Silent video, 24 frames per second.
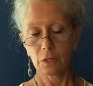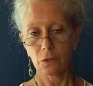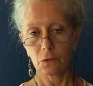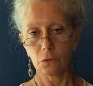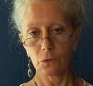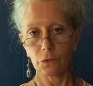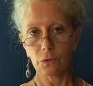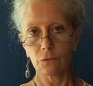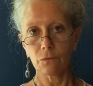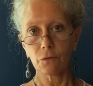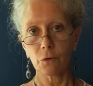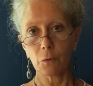
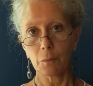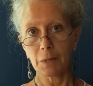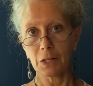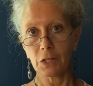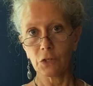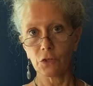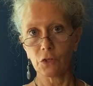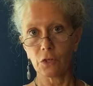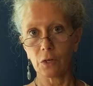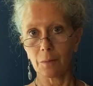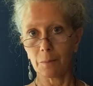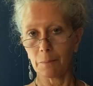There's
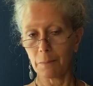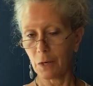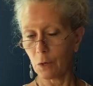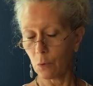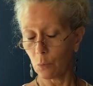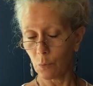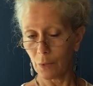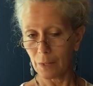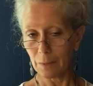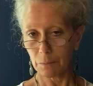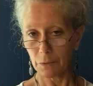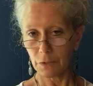information
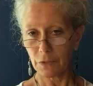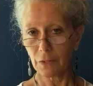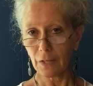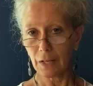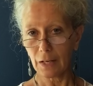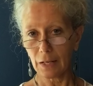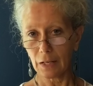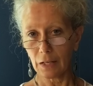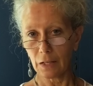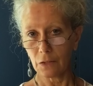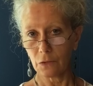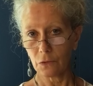about
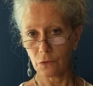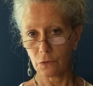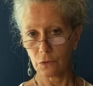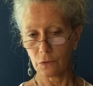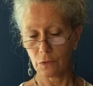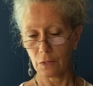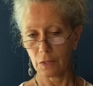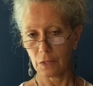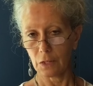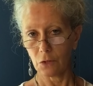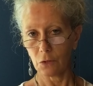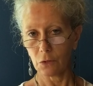websites
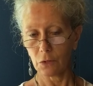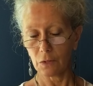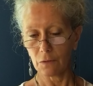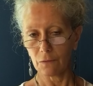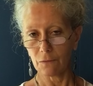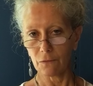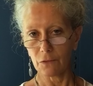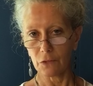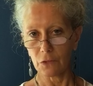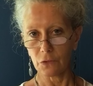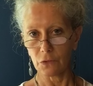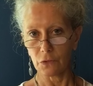that you can
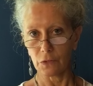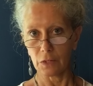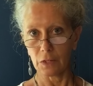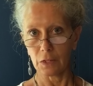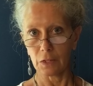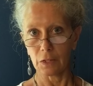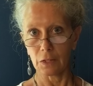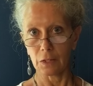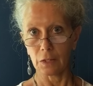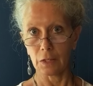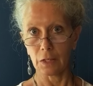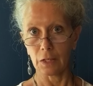
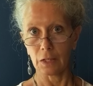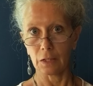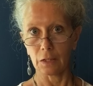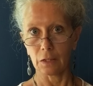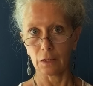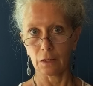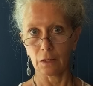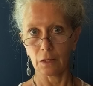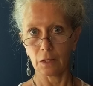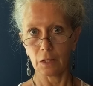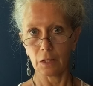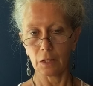visit
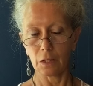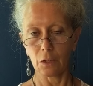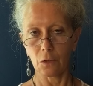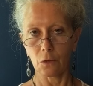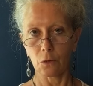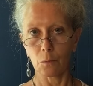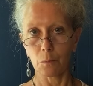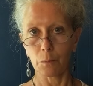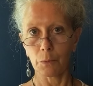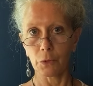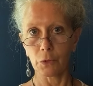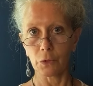and
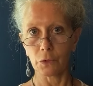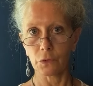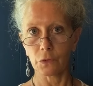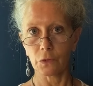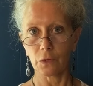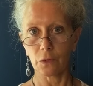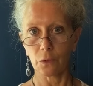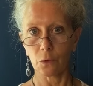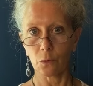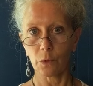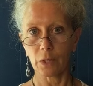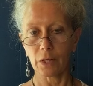other books,
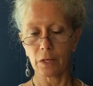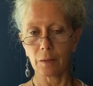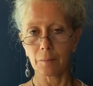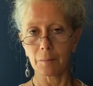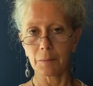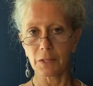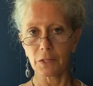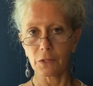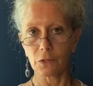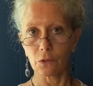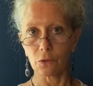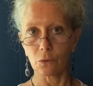other
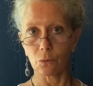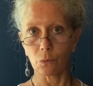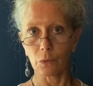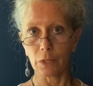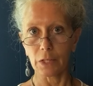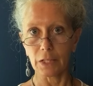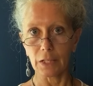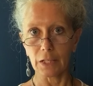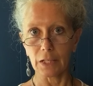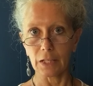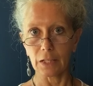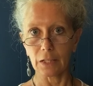recommended
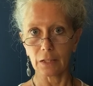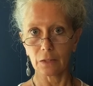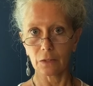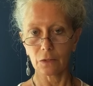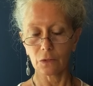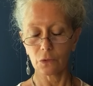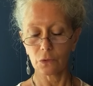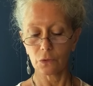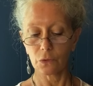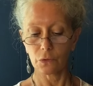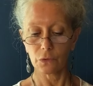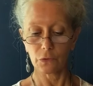reading.
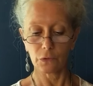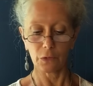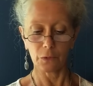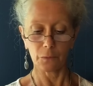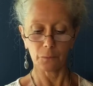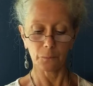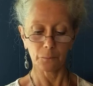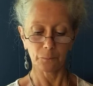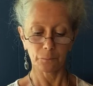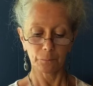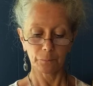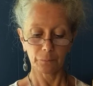So,
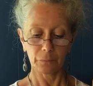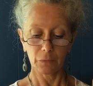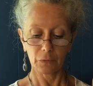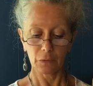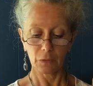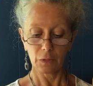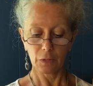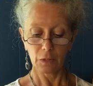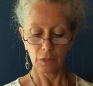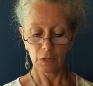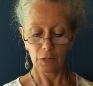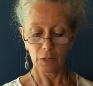
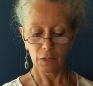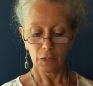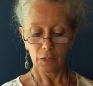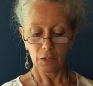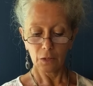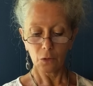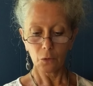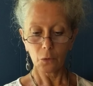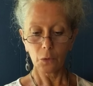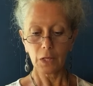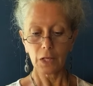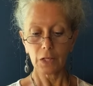
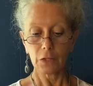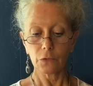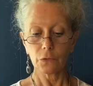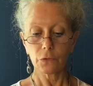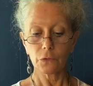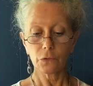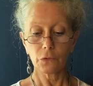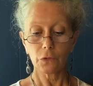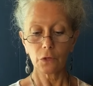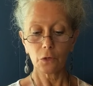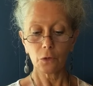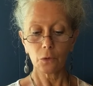okay,
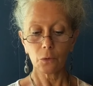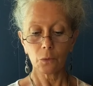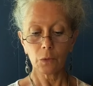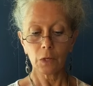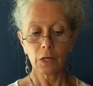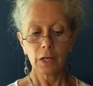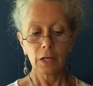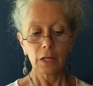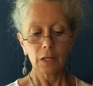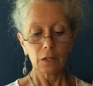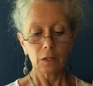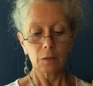so
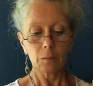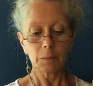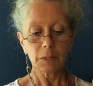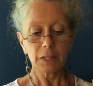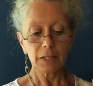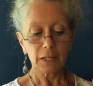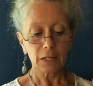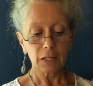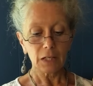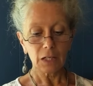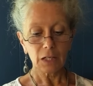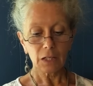the
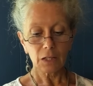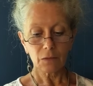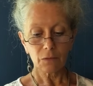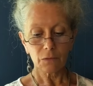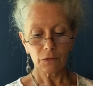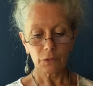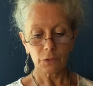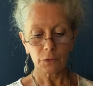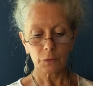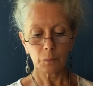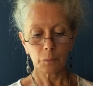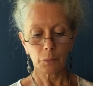beginning of
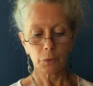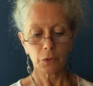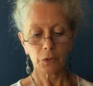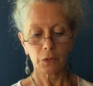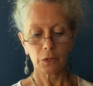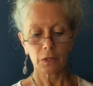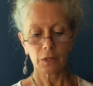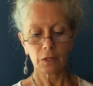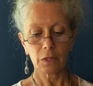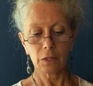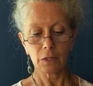this book,